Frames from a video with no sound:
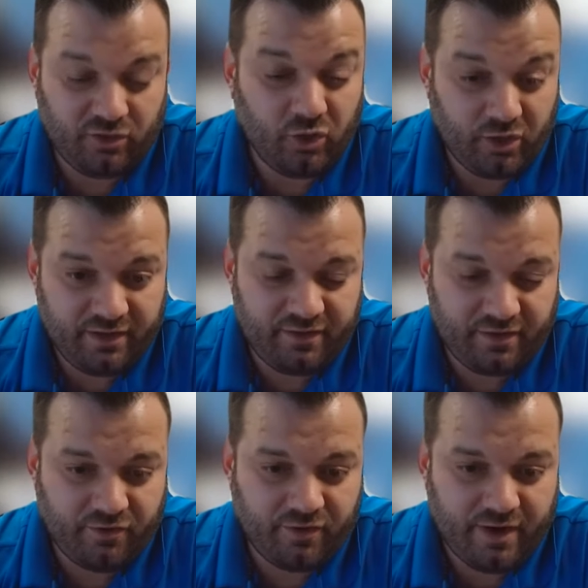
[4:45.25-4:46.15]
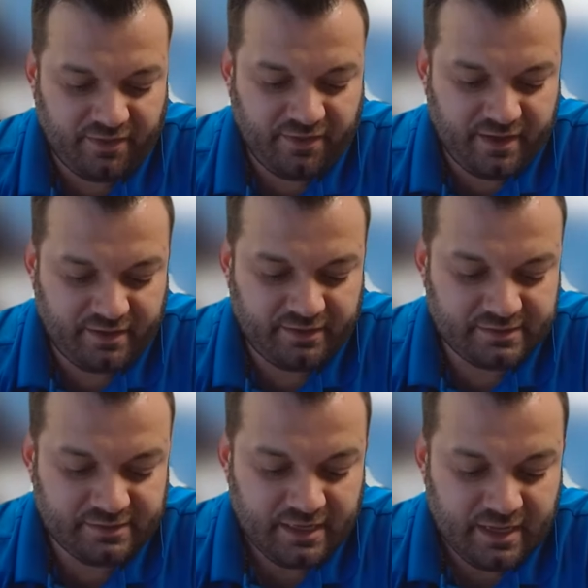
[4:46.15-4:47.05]
and to look at the correct
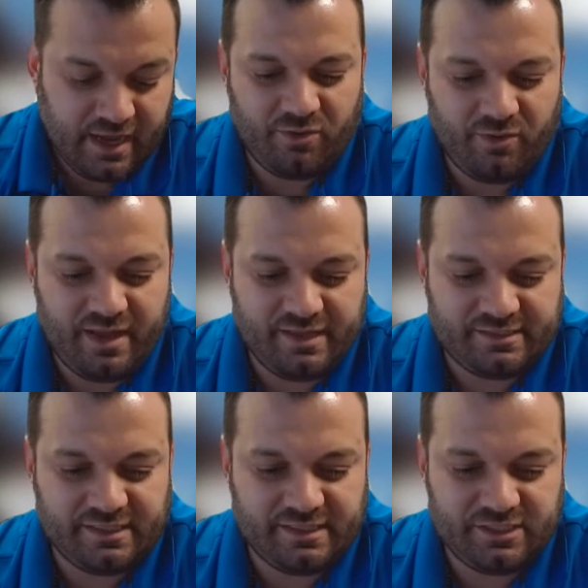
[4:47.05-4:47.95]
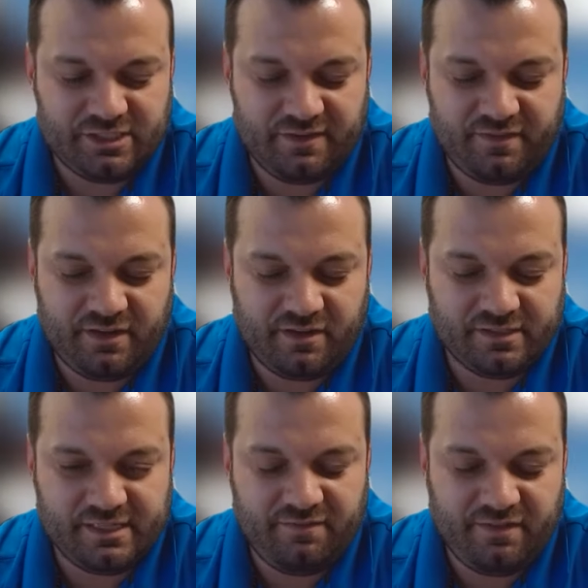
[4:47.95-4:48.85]
things. So it's shifted
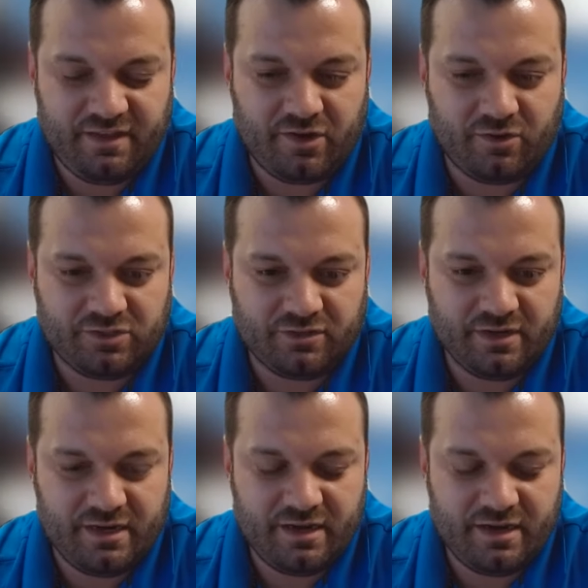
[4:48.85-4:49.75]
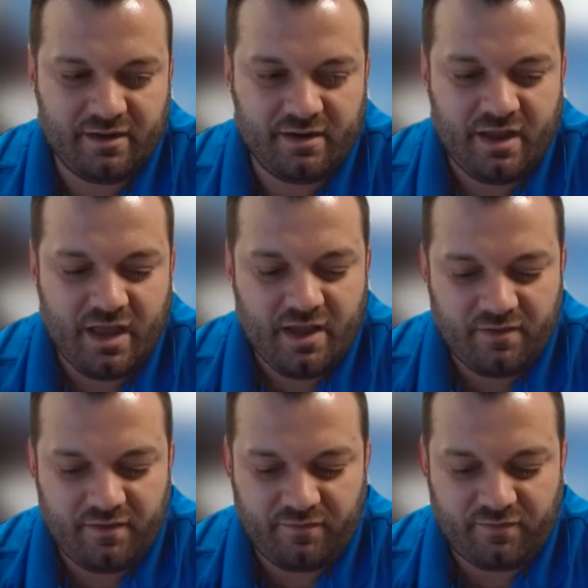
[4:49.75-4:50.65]
our safety culture in here
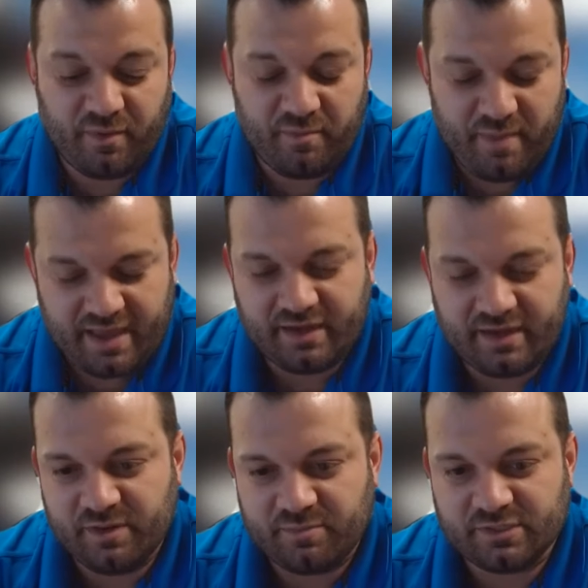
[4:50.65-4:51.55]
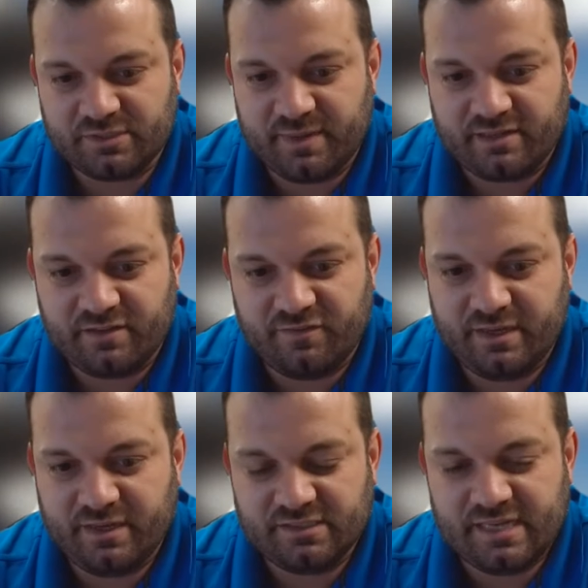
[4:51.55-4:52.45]
from a management
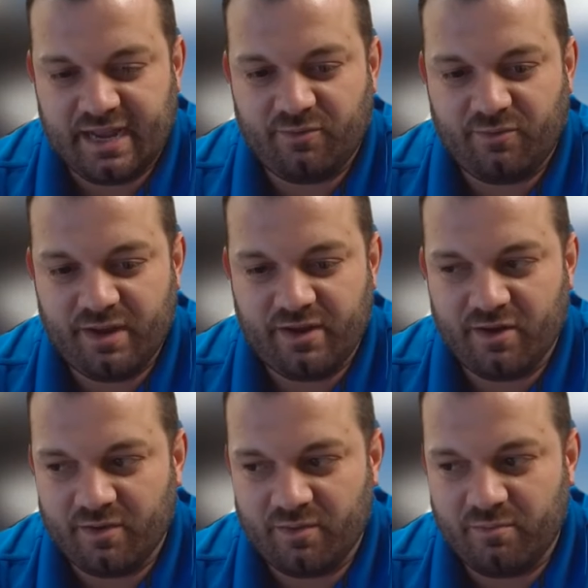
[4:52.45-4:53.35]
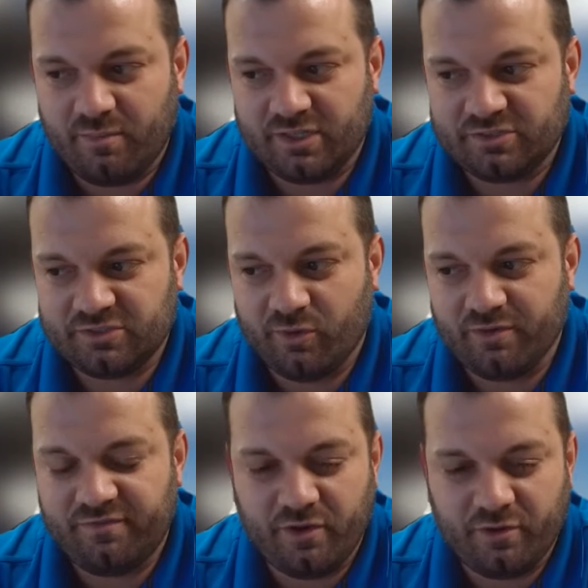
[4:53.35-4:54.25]
perspective, because now we are much
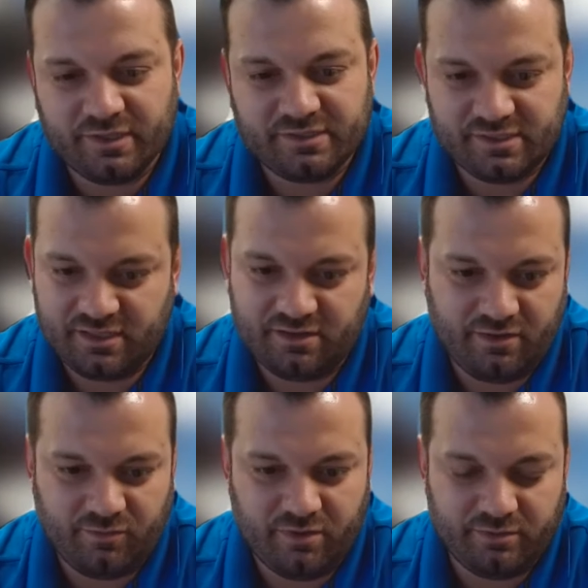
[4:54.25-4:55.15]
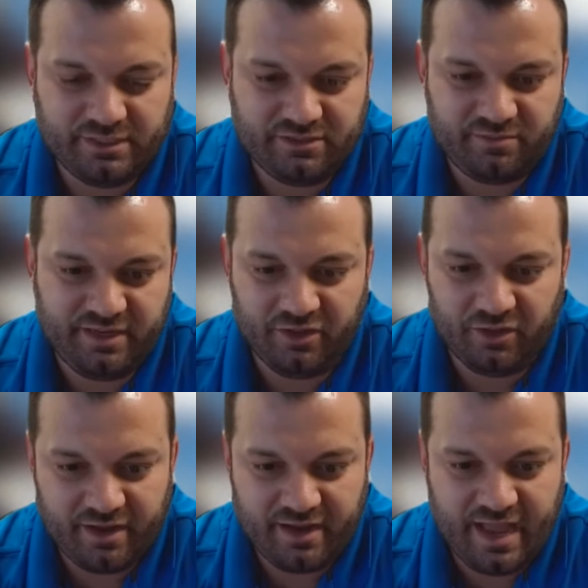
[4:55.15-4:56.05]
more focused in on what we should be
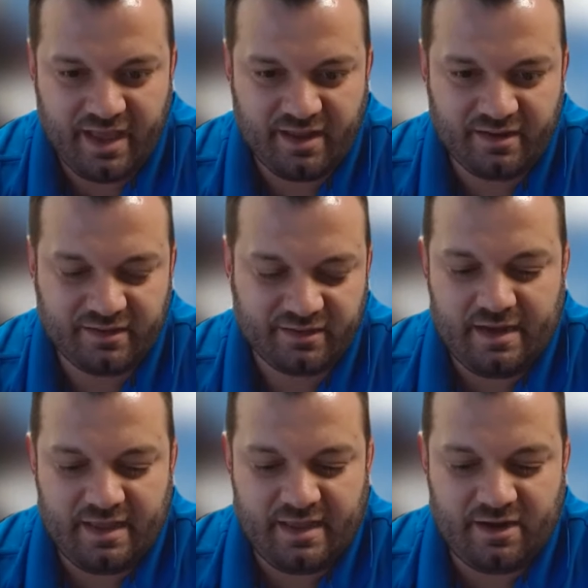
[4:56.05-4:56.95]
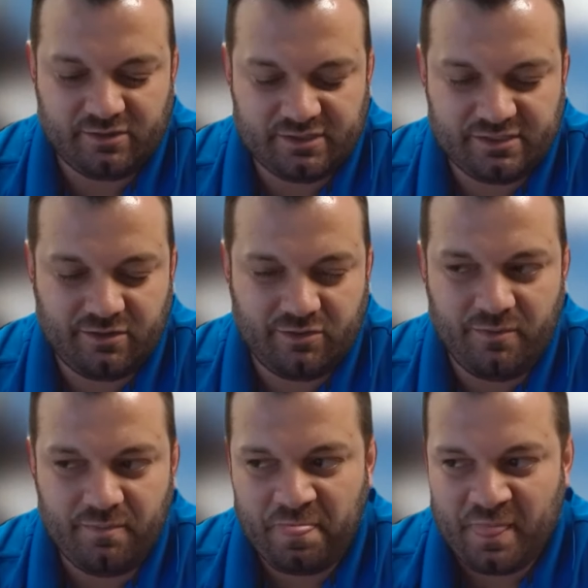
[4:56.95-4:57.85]
looking at. And it
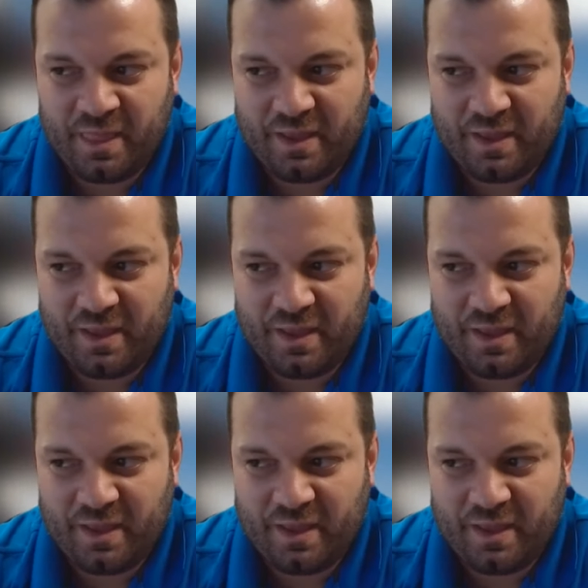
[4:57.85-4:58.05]
also